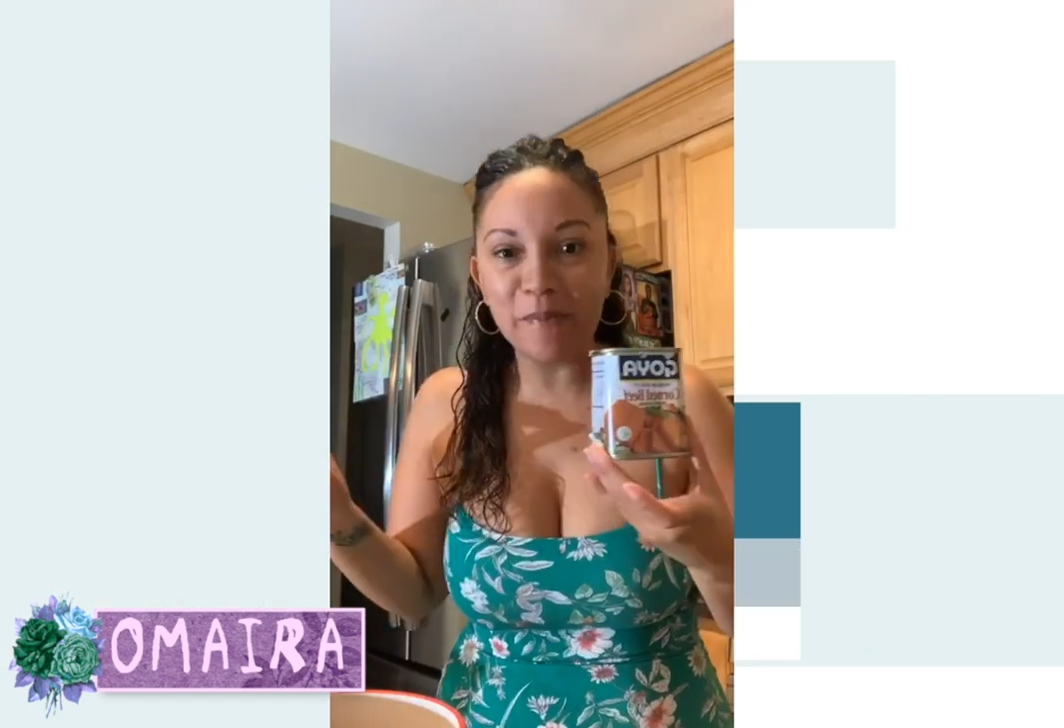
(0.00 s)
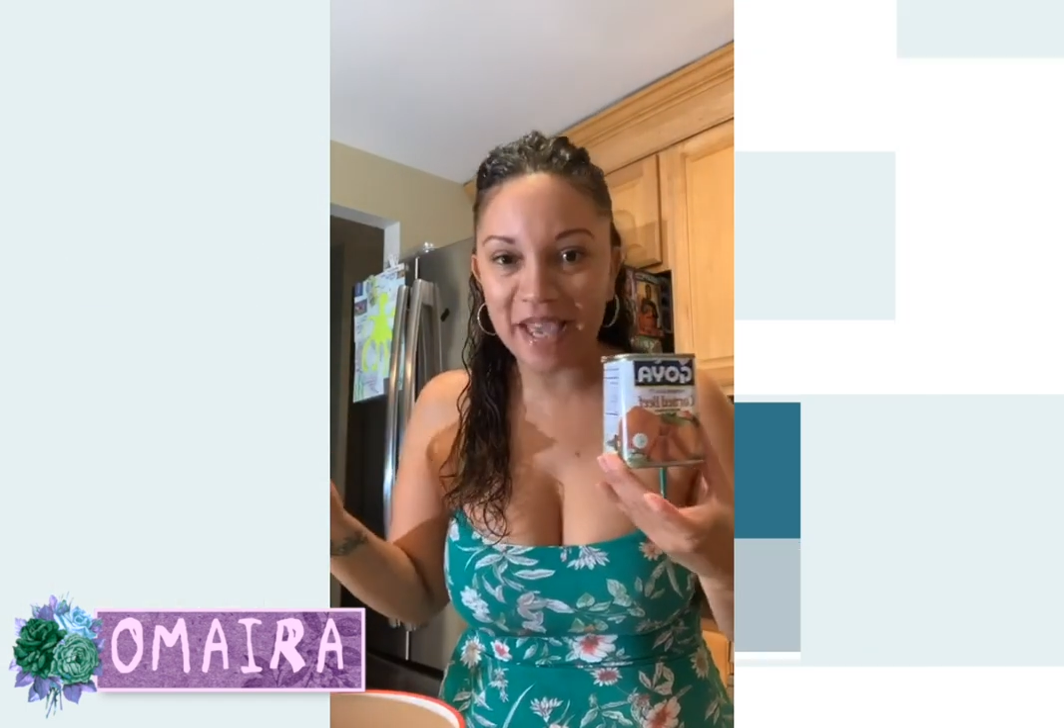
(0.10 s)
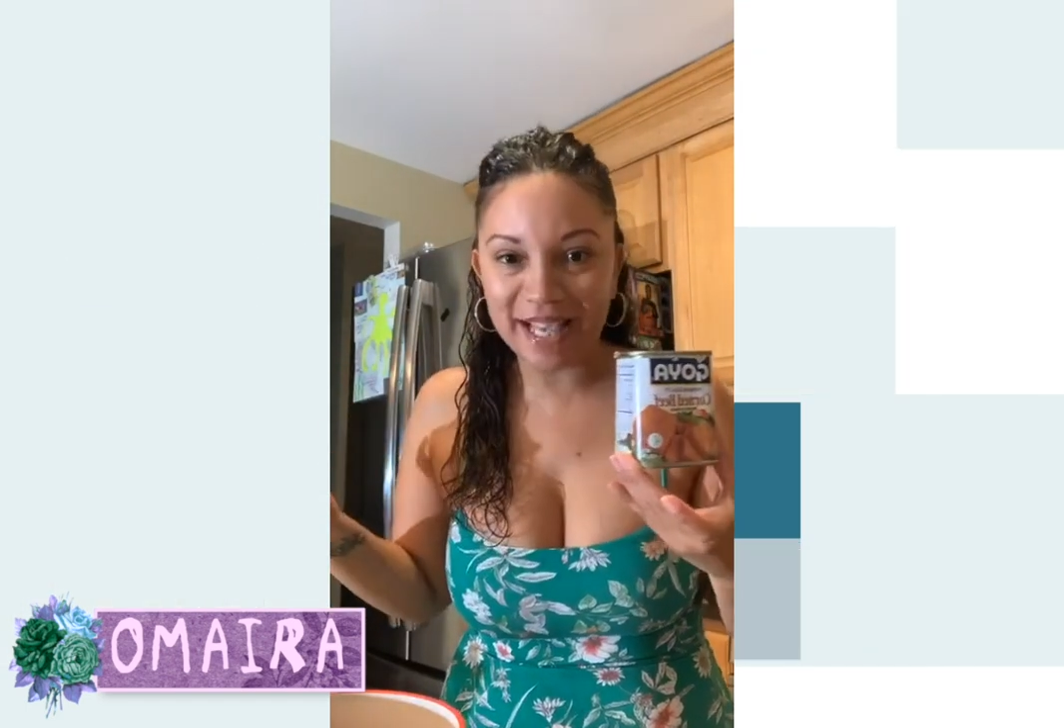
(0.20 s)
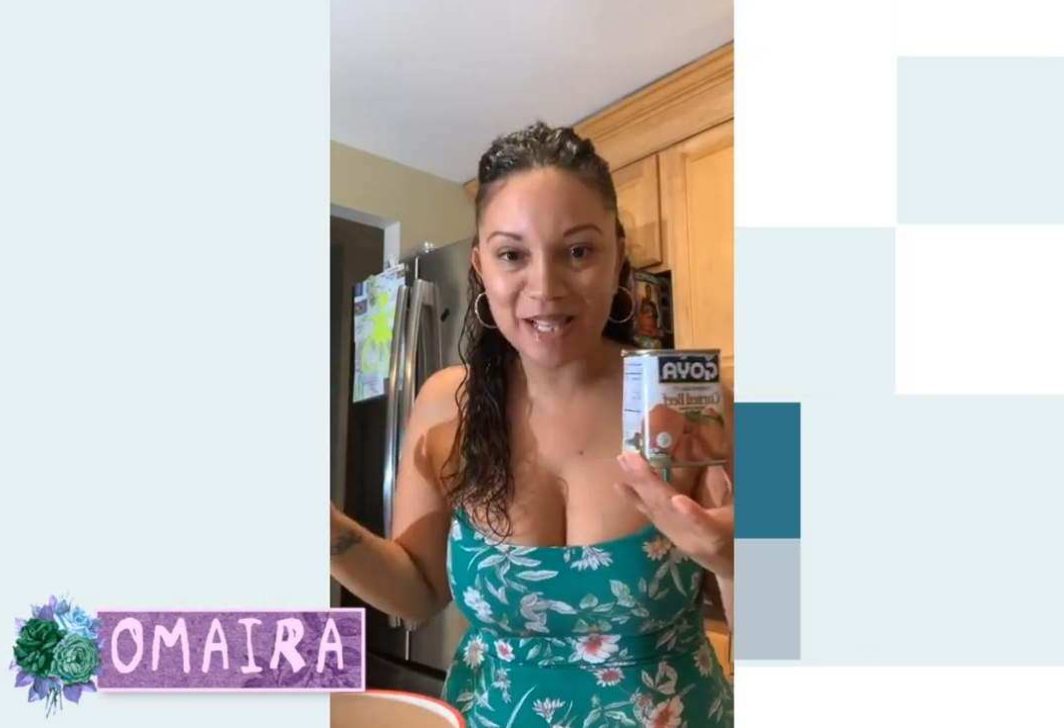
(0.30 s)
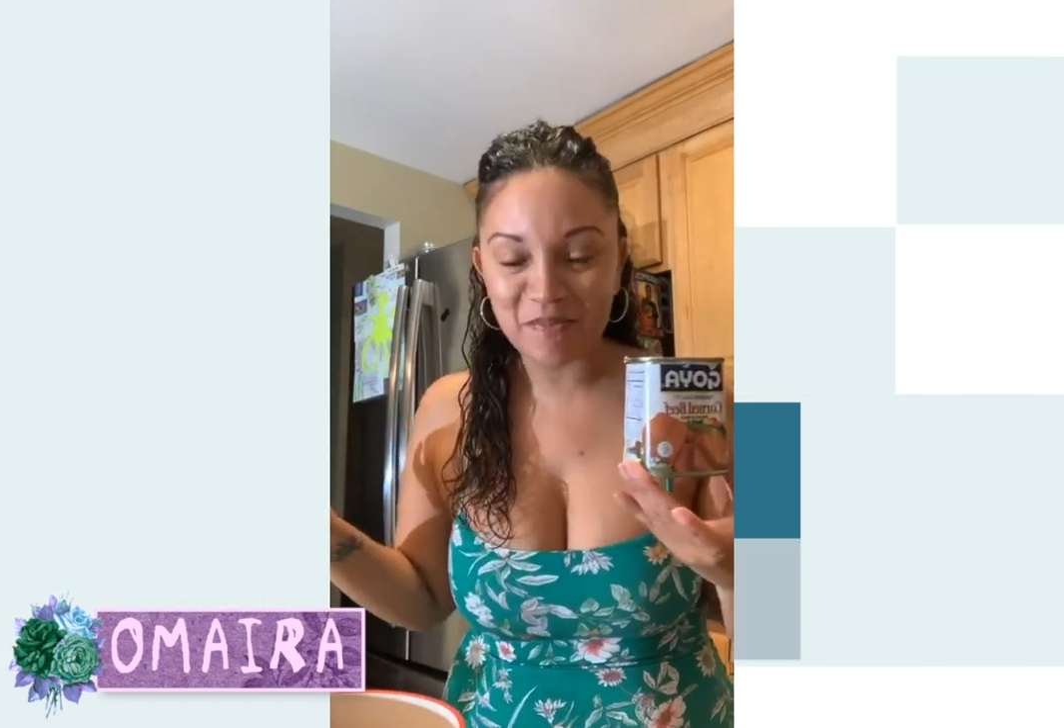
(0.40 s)

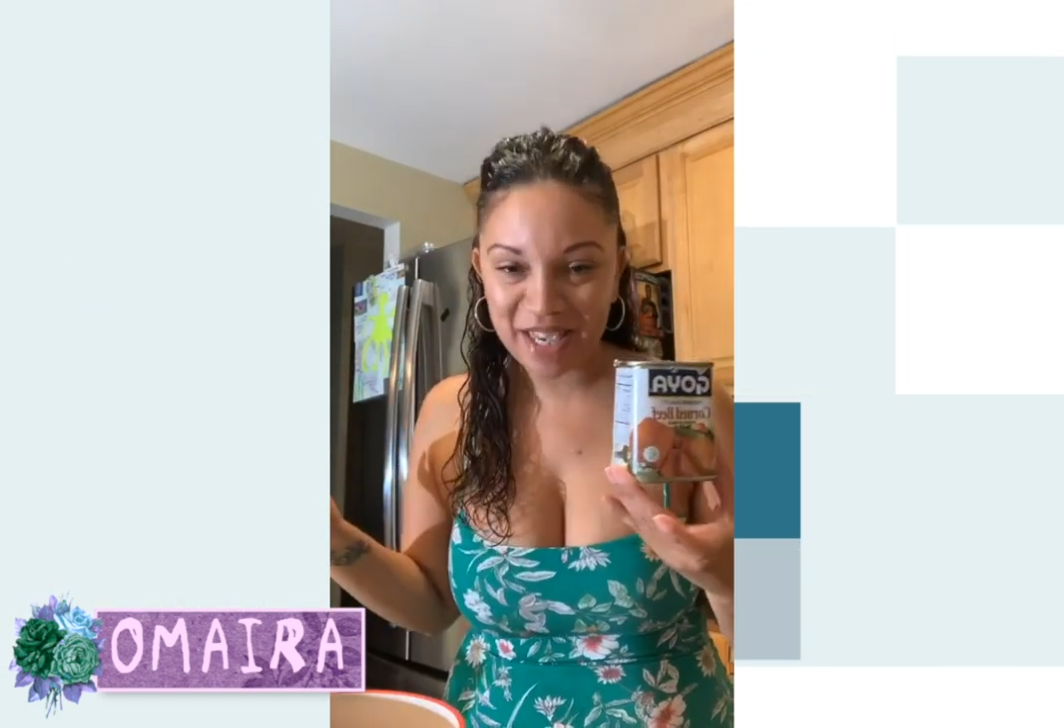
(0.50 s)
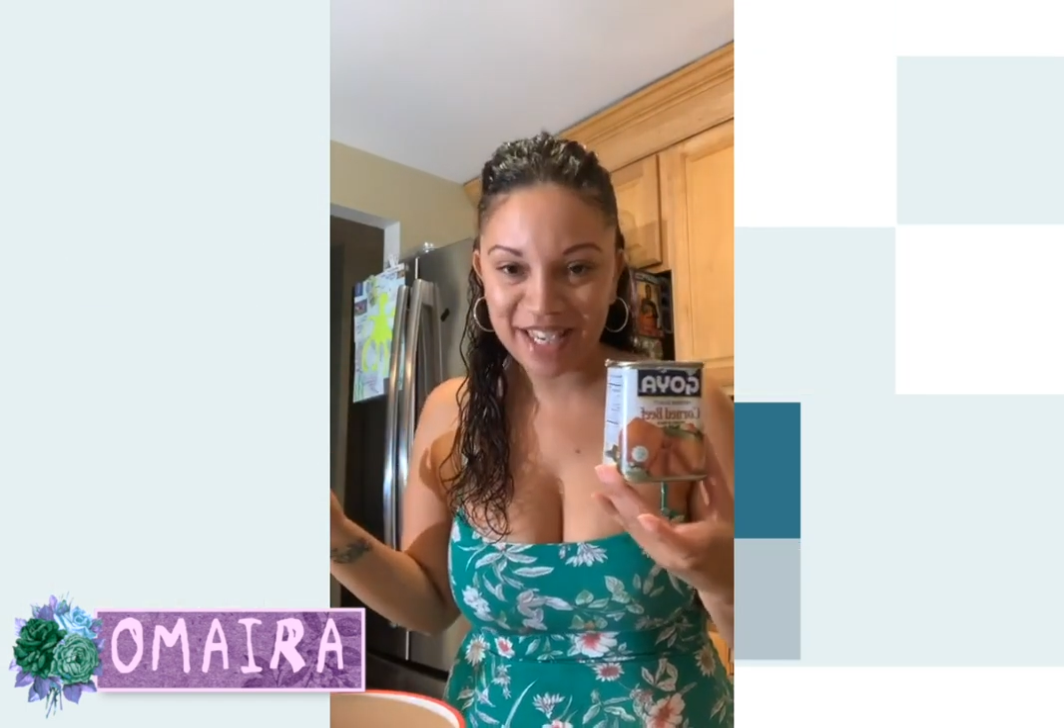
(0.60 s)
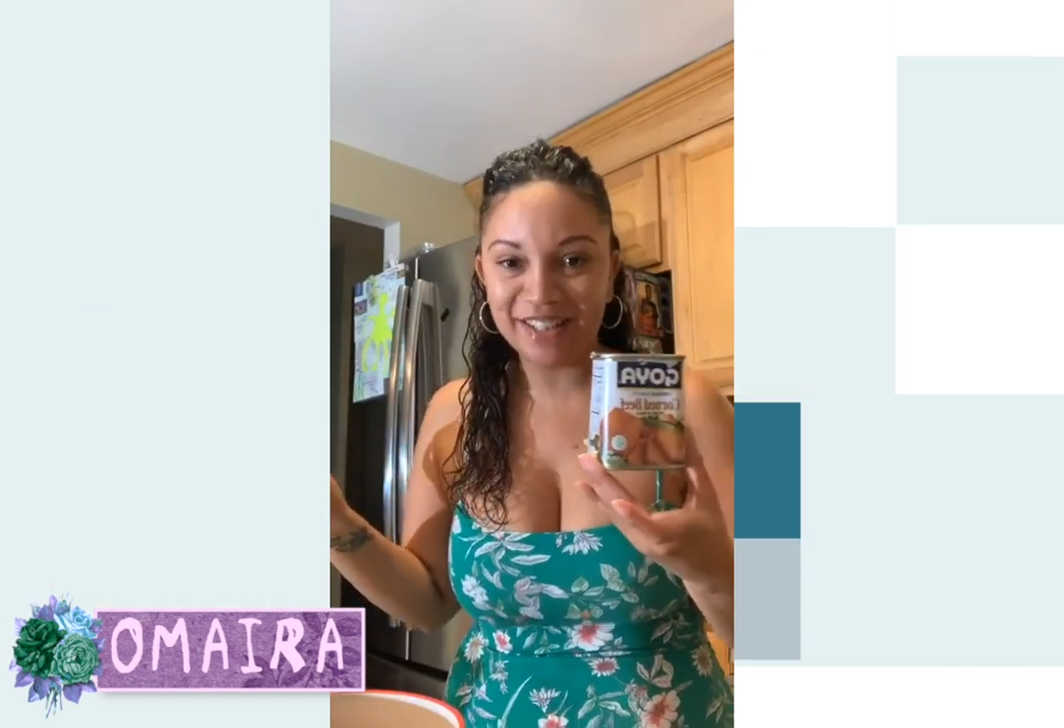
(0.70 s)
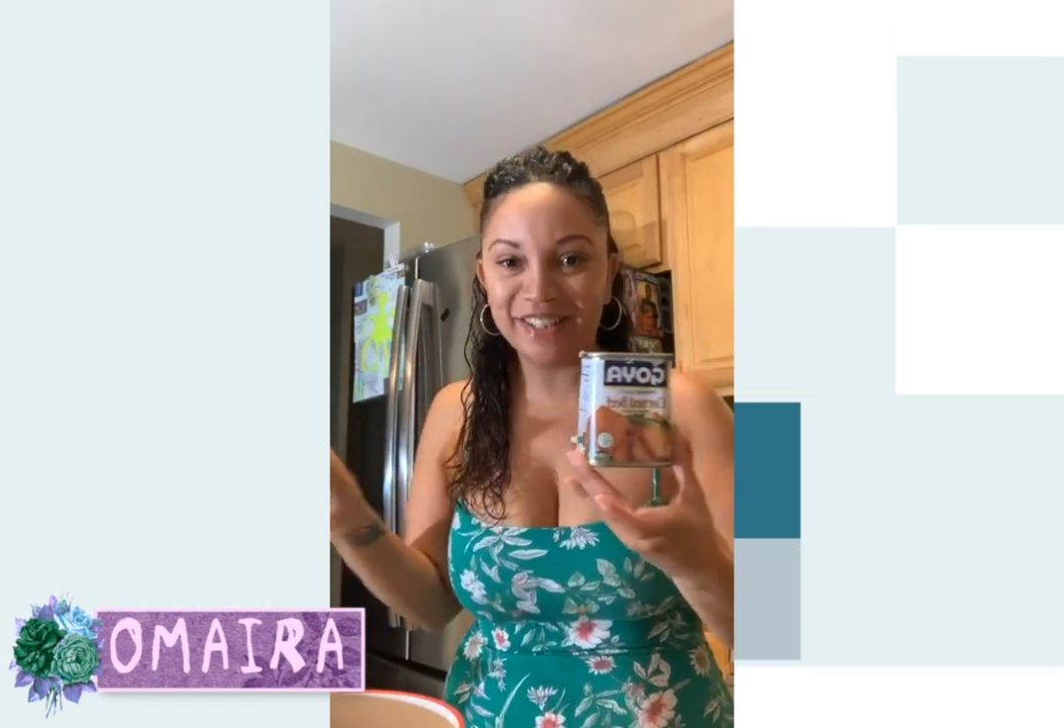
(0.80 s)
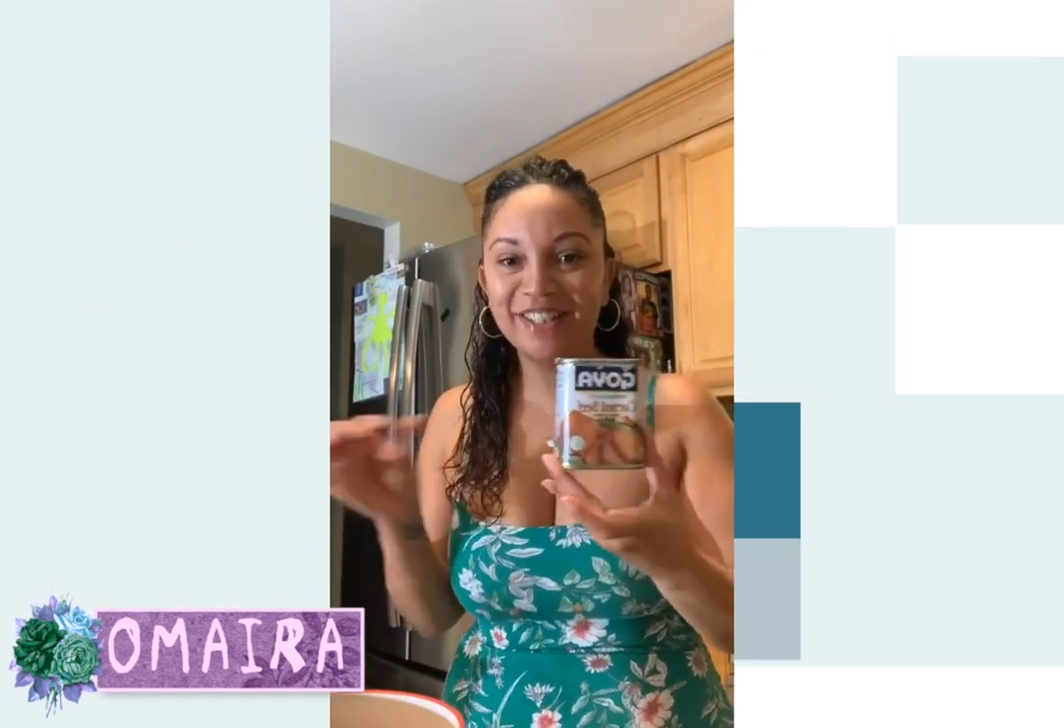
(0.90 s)
man's
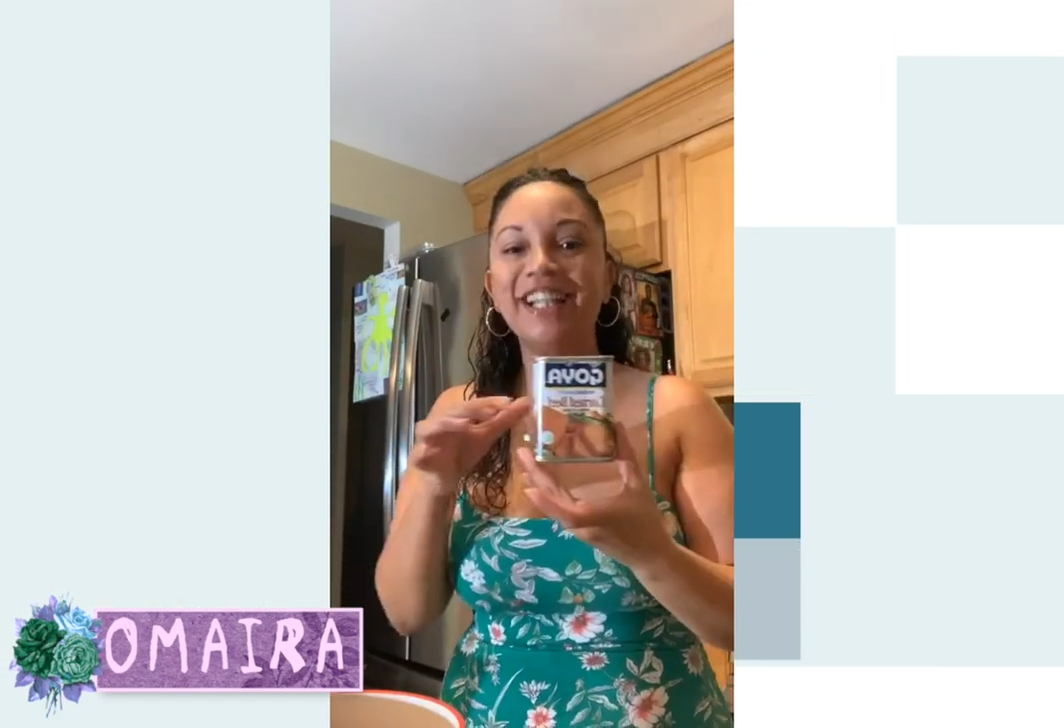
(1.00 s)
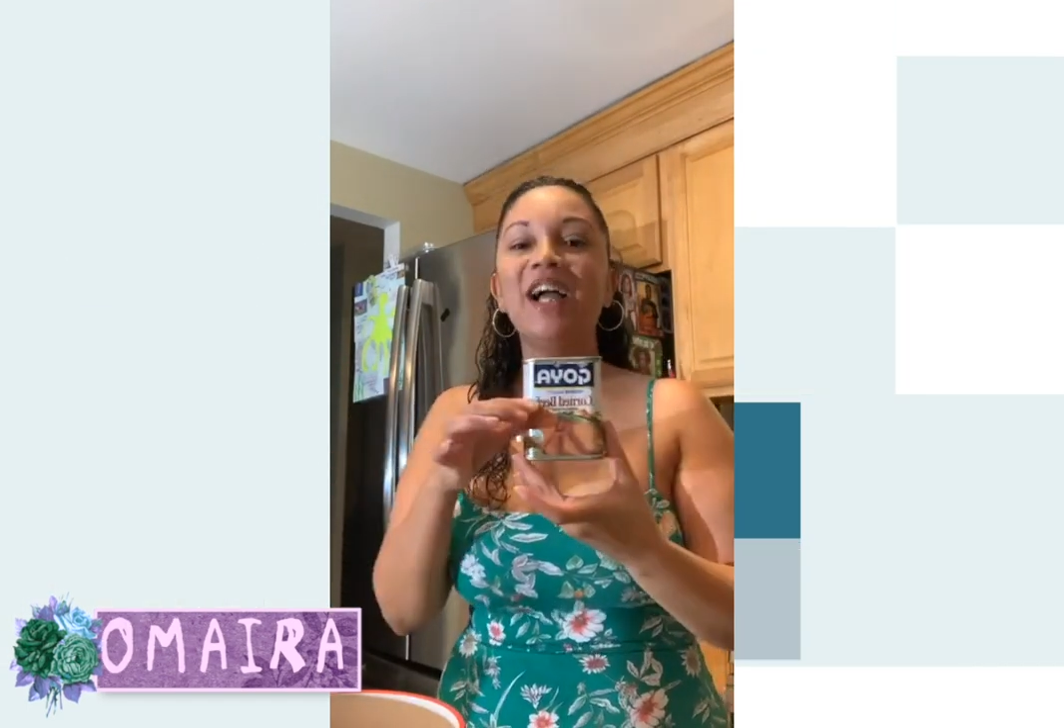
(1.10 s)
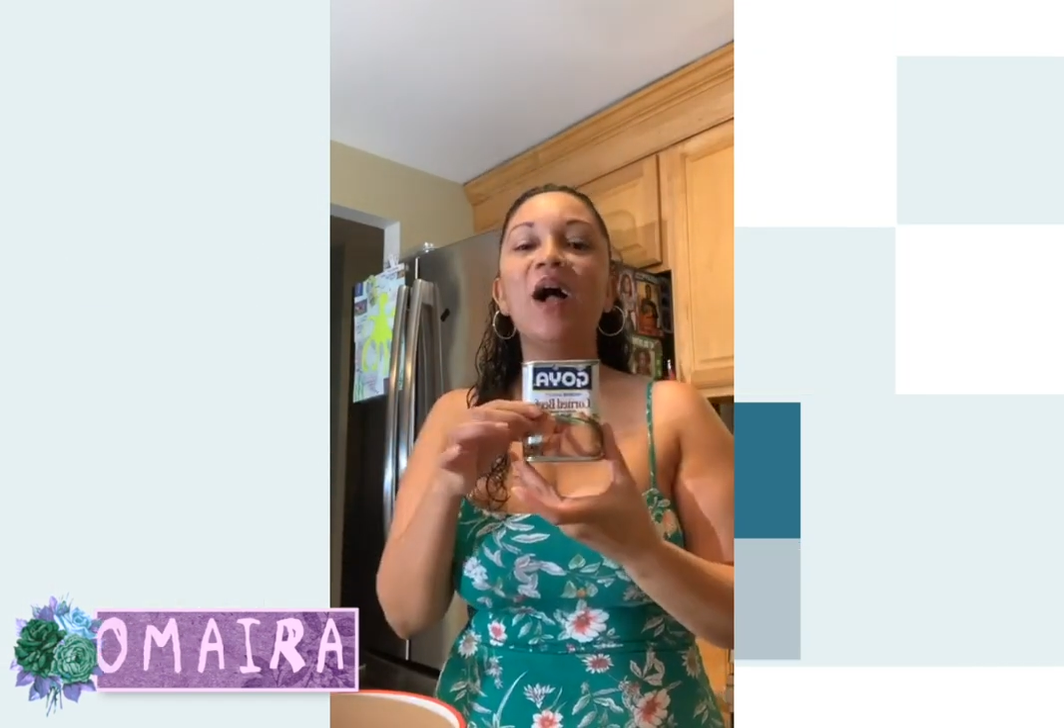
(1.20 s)
meal.